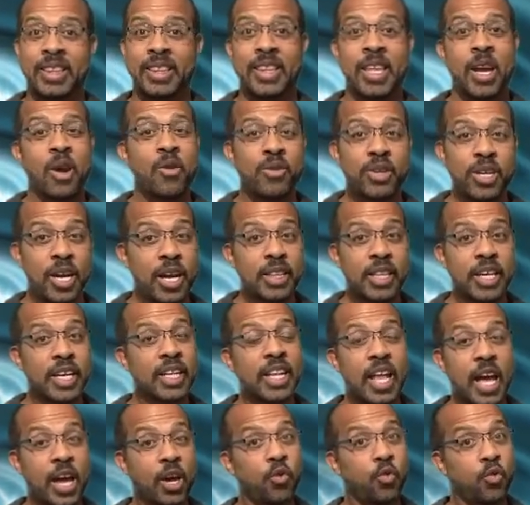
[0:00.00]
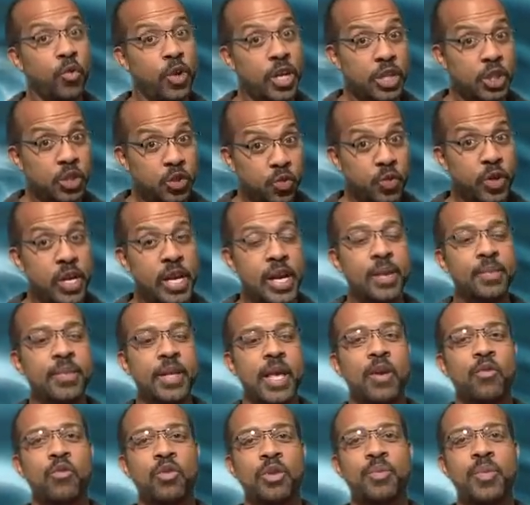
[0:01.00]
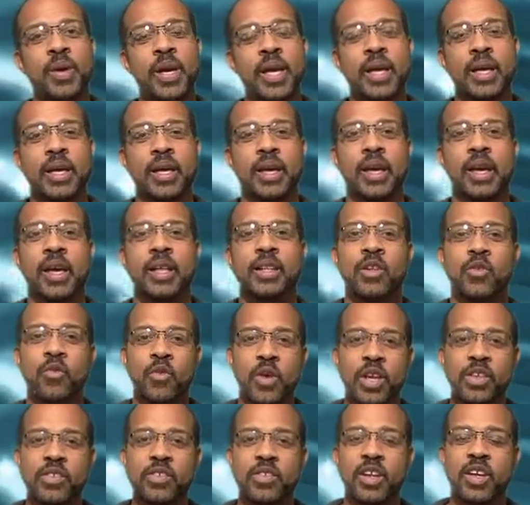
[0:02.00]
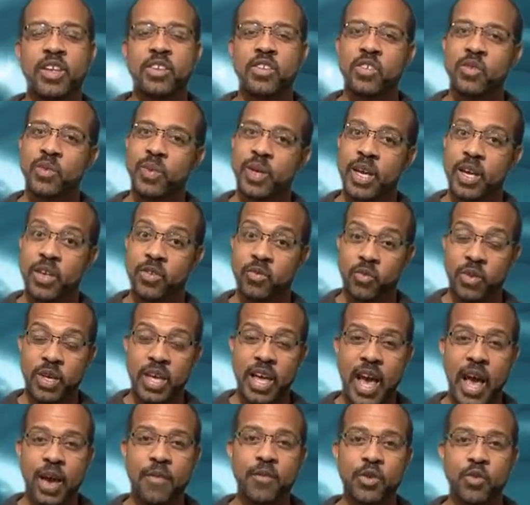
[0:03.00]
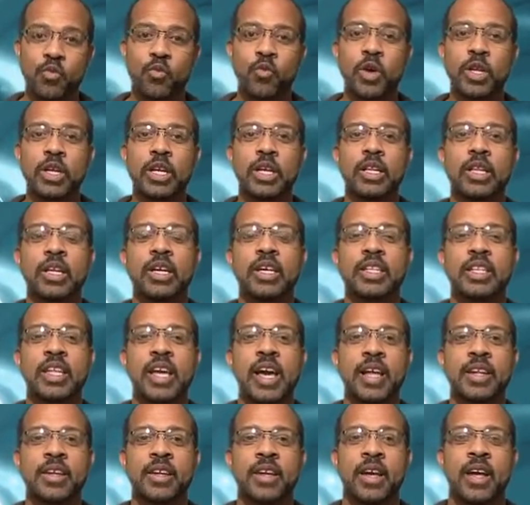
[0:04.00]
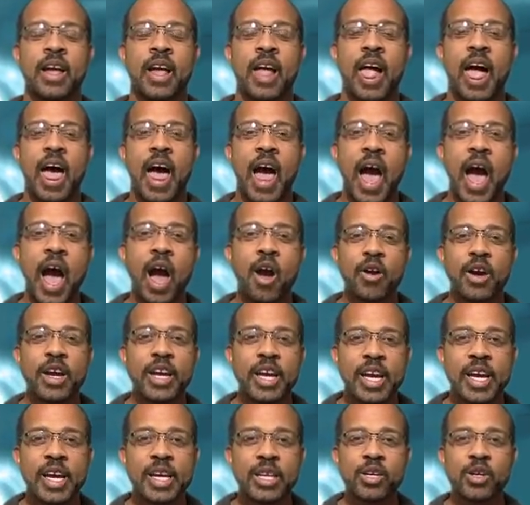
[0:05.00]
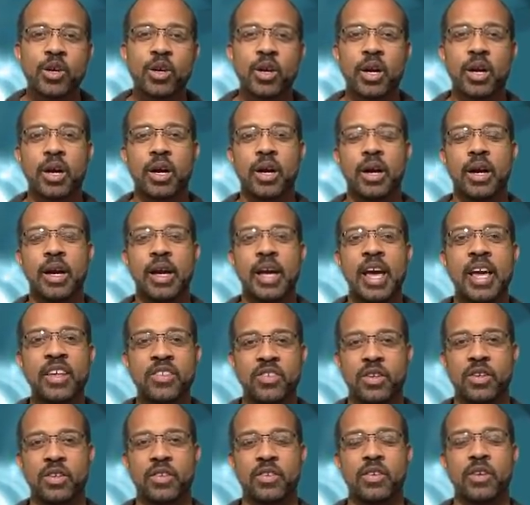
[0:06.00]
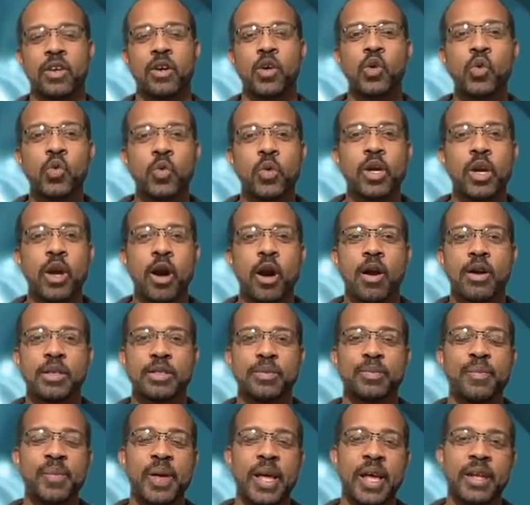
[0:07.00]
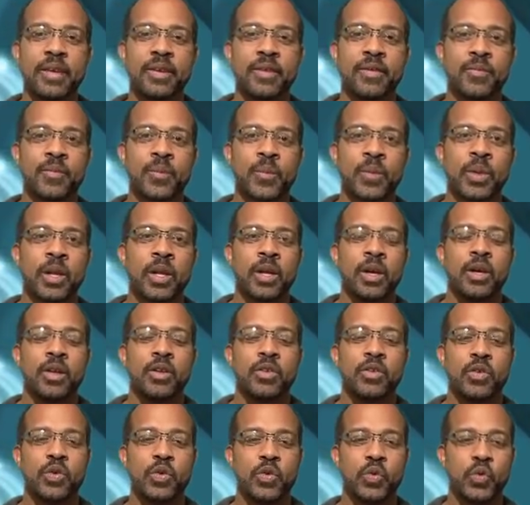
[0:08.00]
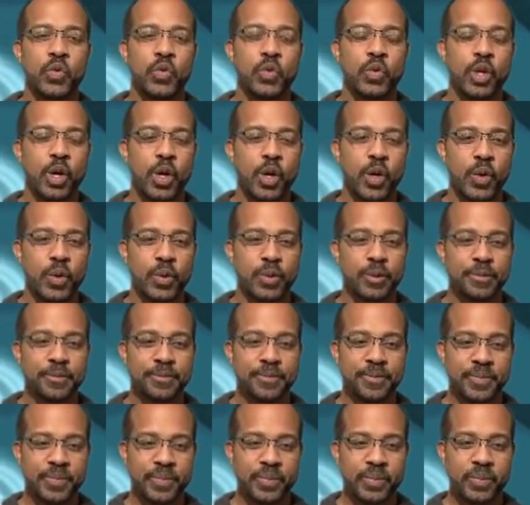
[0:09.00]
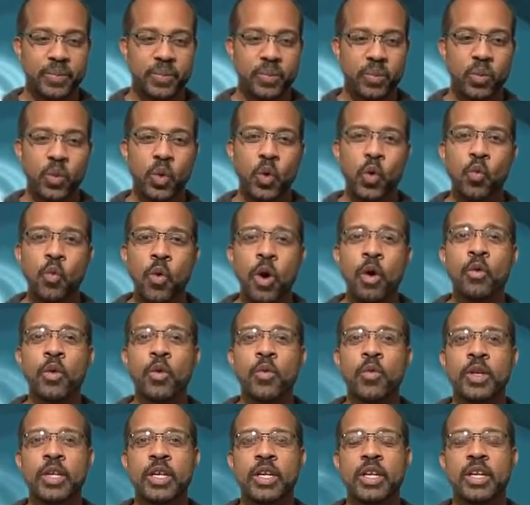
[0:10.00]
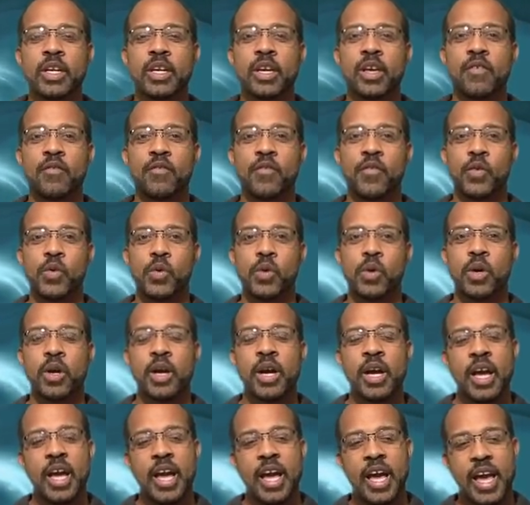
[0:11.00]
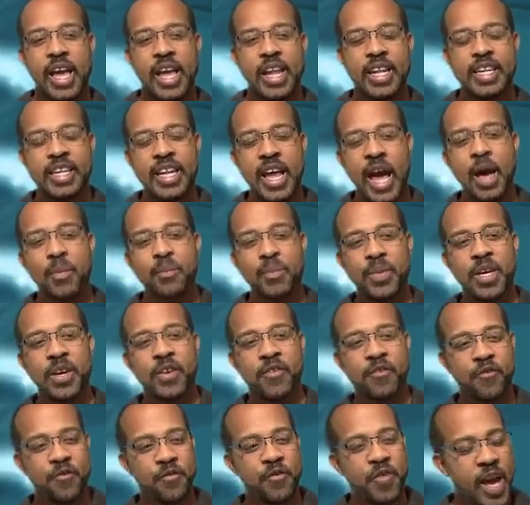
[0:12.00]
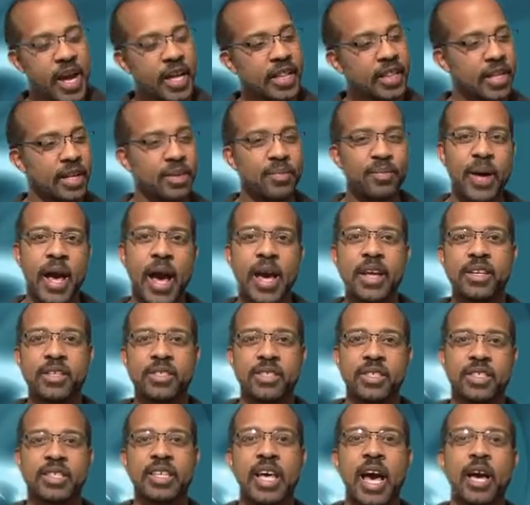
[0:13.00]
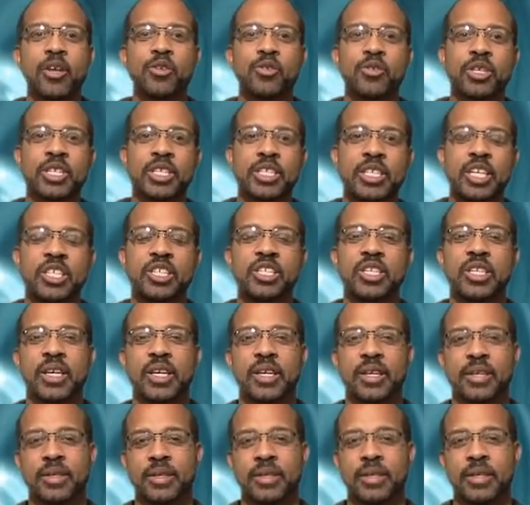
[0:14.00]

they're nothing like we dreamed they would be. And the reason is because we haven't really looked at our inner essence, who we are as men, to know what we're really looking for and not be affected by the societal conditioning.